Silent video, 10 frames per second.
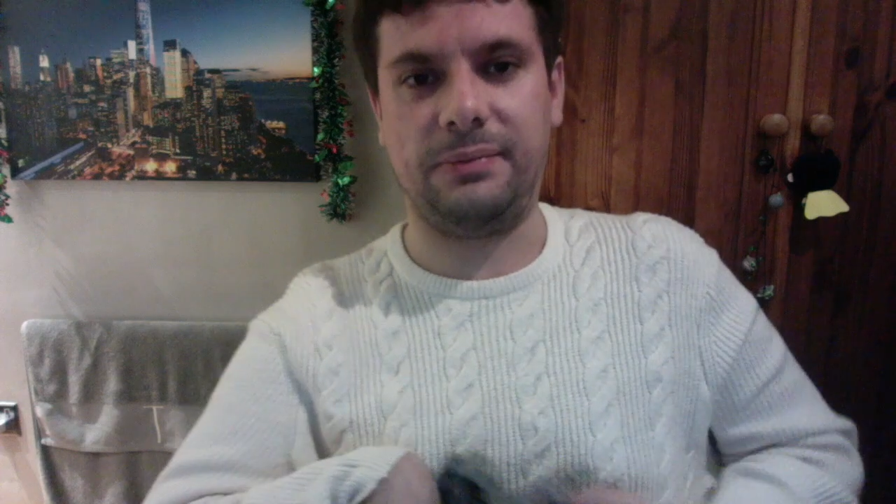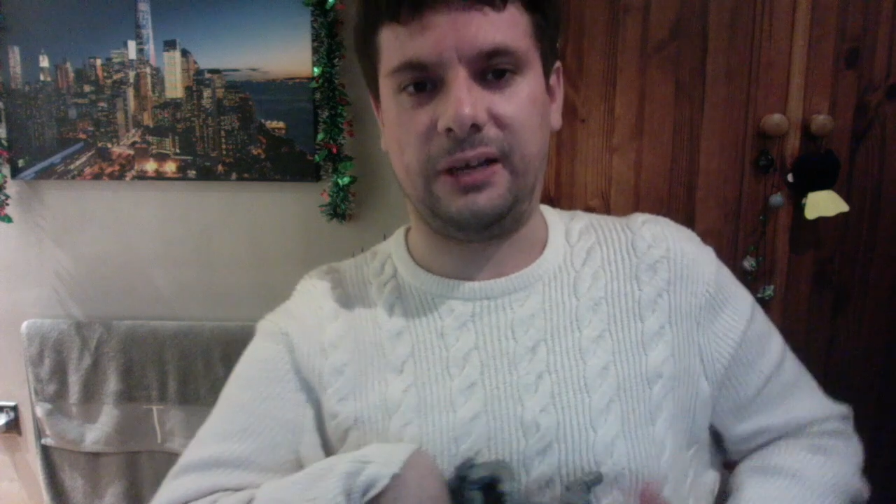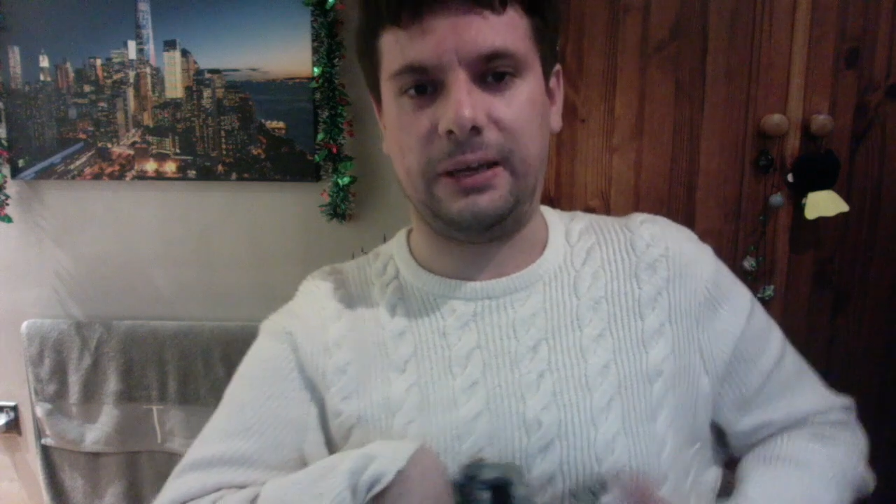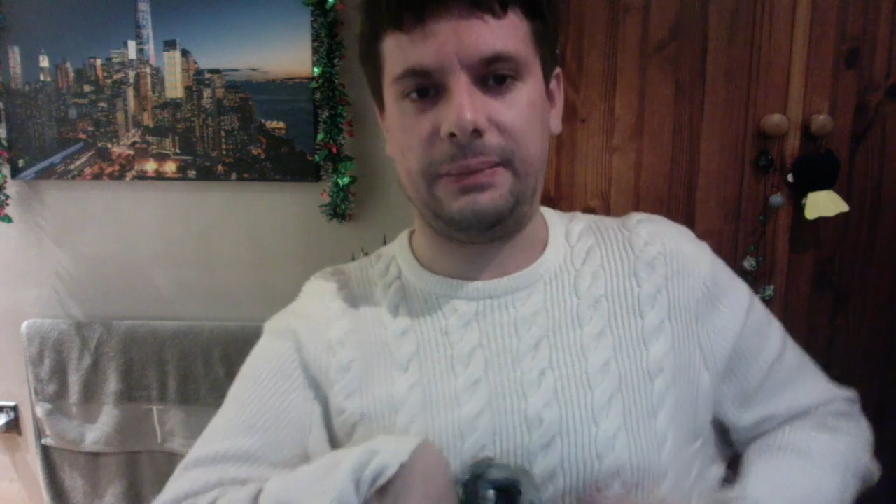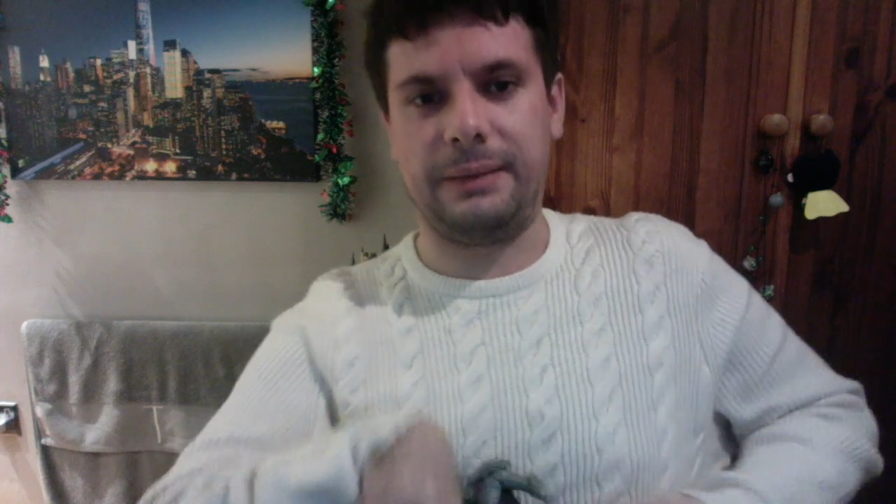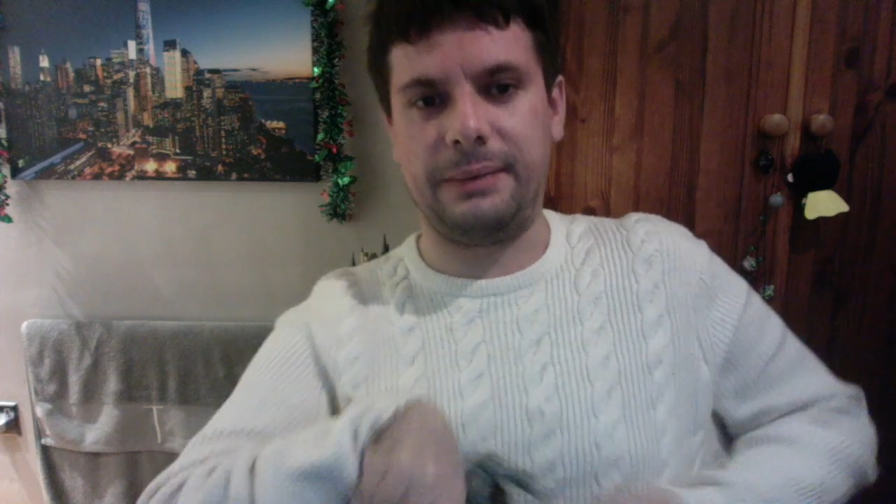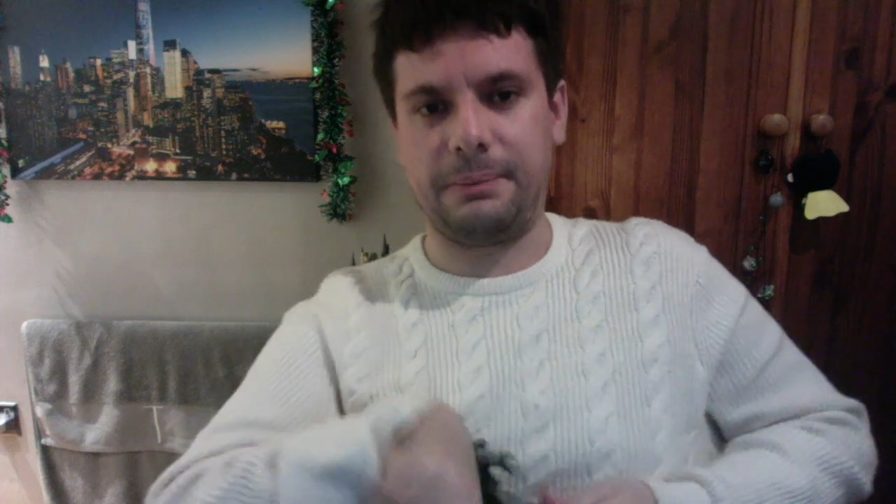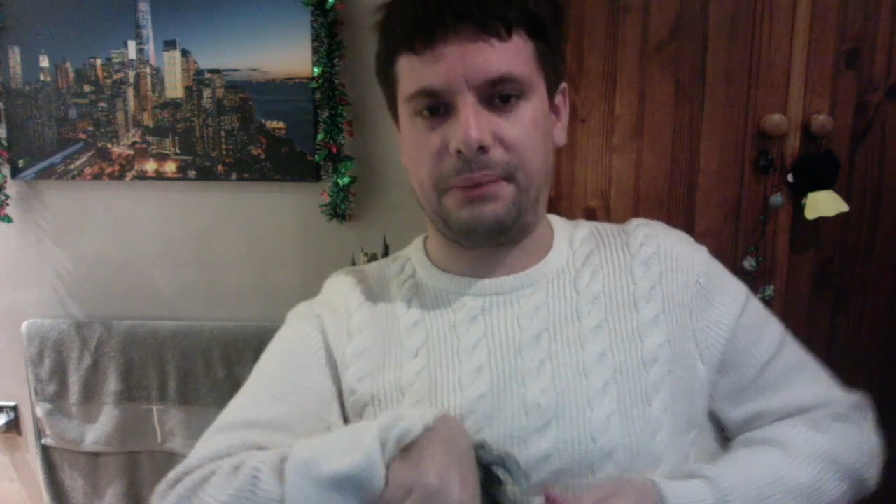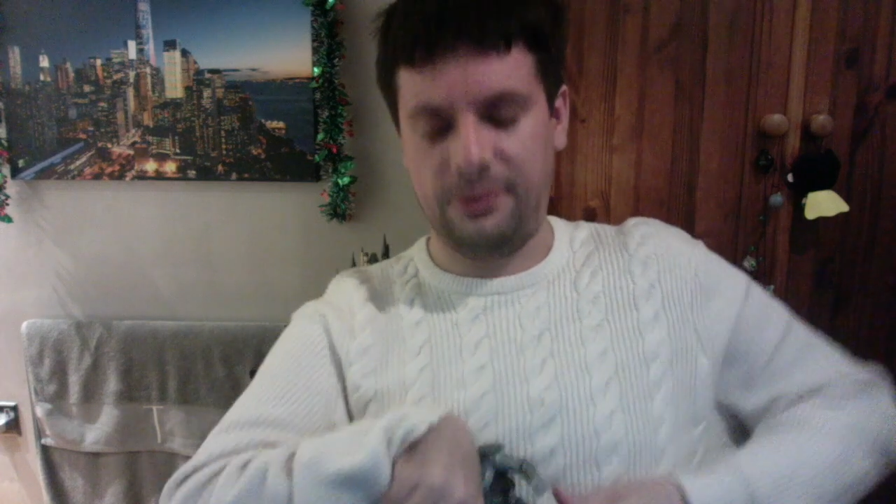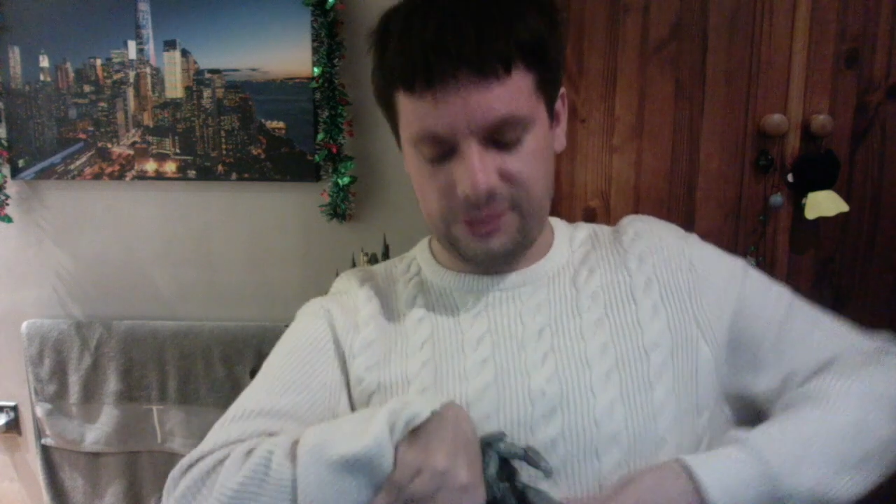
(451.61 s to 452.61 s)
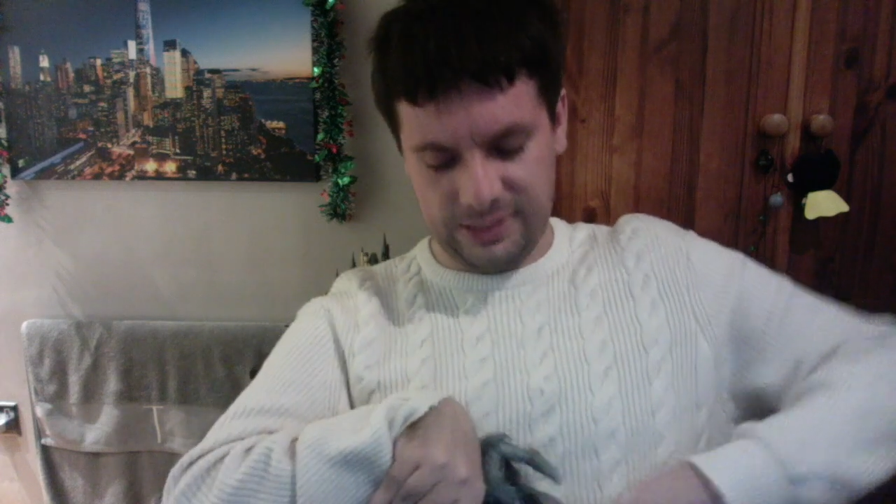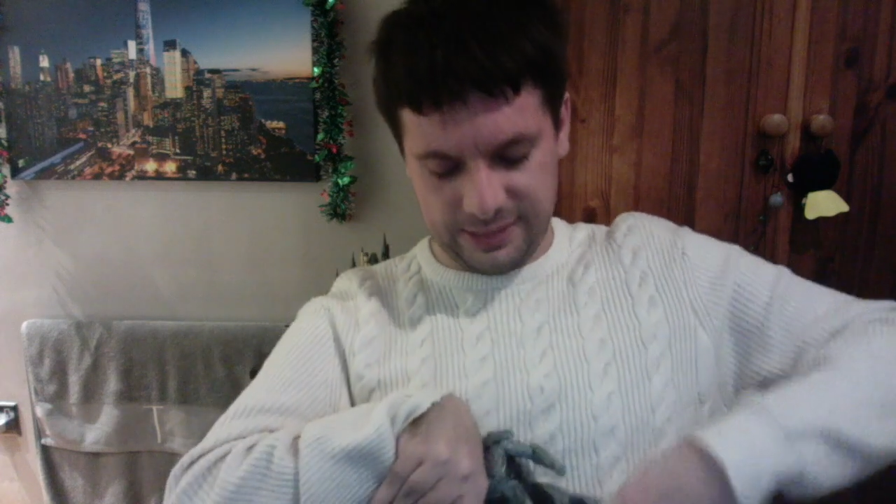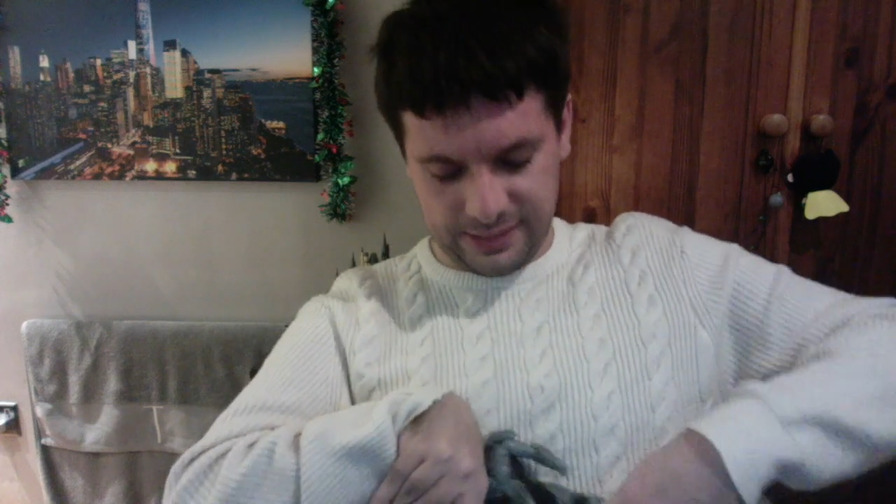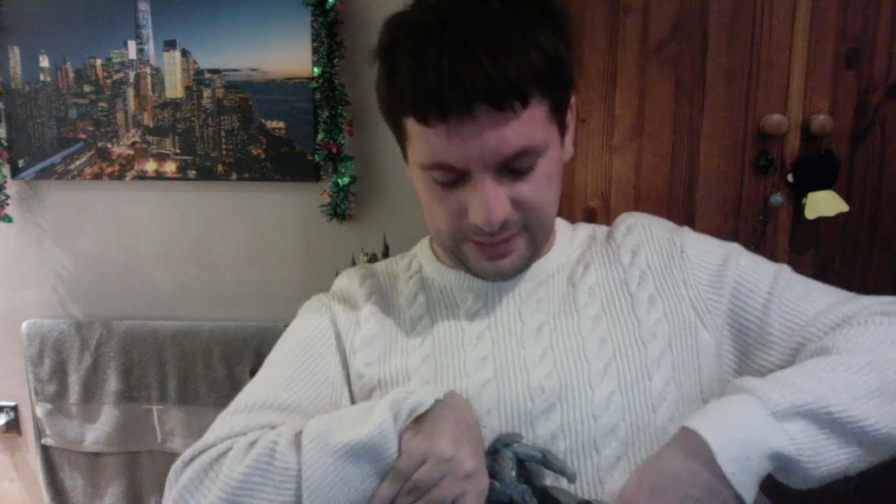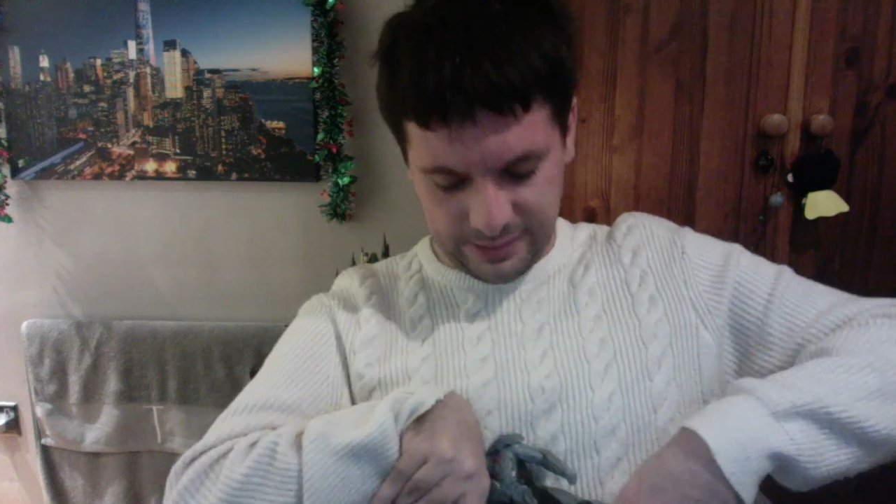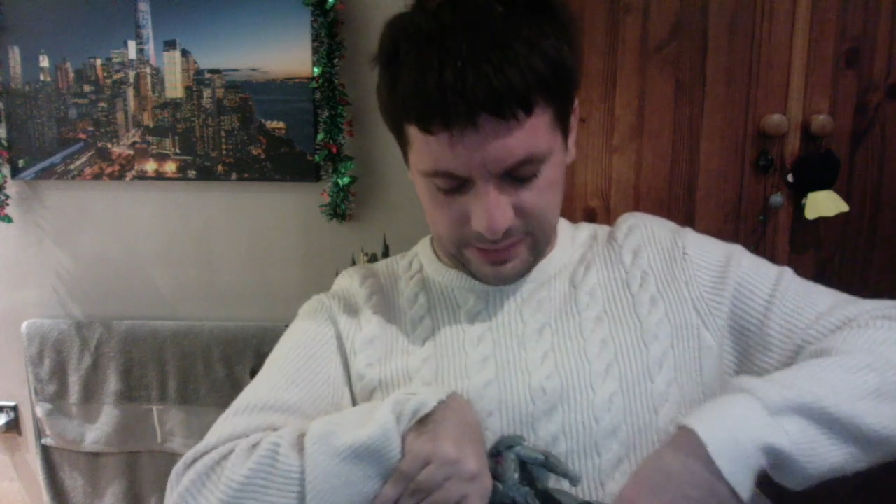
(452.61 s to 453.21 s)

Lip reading: dynamic poses.